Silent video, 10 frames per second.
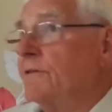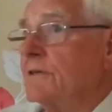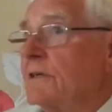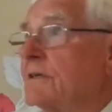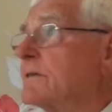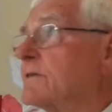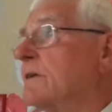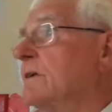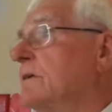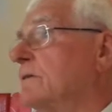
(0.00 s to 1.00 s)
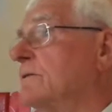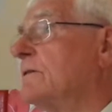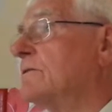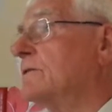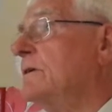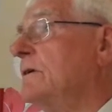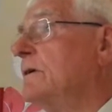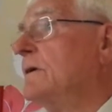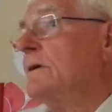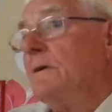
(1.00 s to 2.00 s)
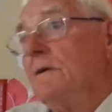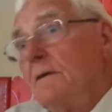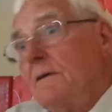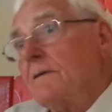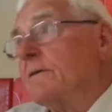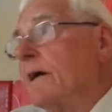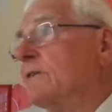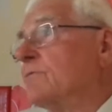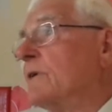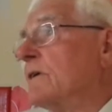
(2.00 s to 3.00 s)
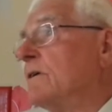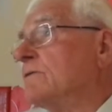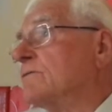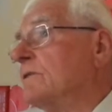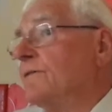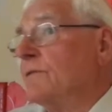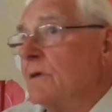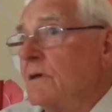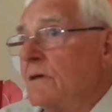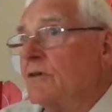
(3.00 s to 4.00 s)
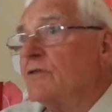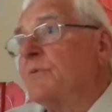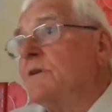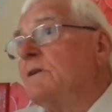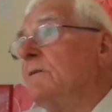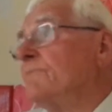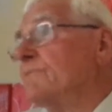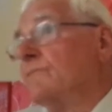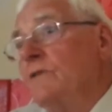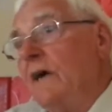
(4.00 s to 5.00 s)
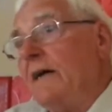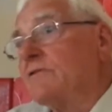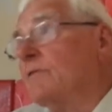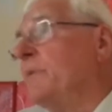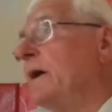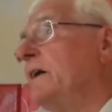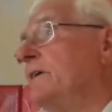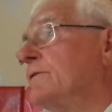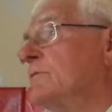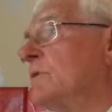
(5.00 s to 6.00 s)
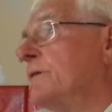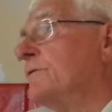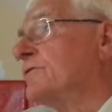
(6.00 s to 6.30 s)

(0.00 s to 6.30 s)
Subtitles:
if you needed to see the doctor, that's what it cost. And if you went in the hospital, you had to pay for whatever